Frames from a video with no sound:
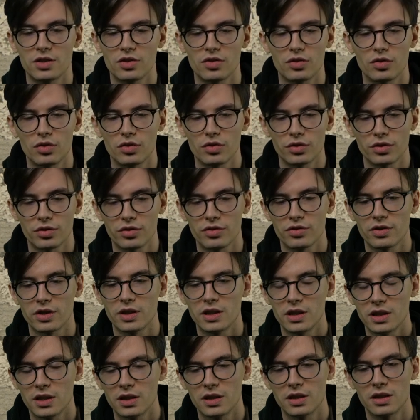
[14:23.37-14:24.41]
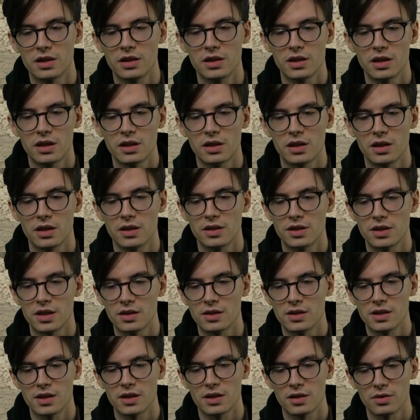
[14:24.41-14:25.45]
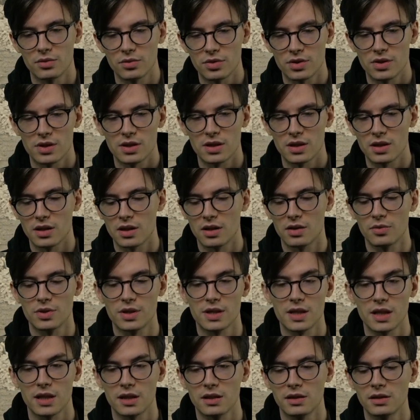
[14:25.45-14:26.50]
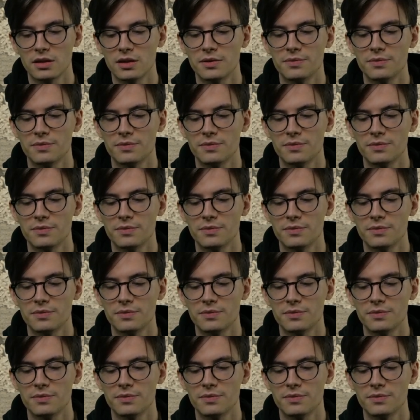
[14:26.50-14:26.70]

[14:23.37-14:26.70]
all Ukrainian intelligentsia was killed.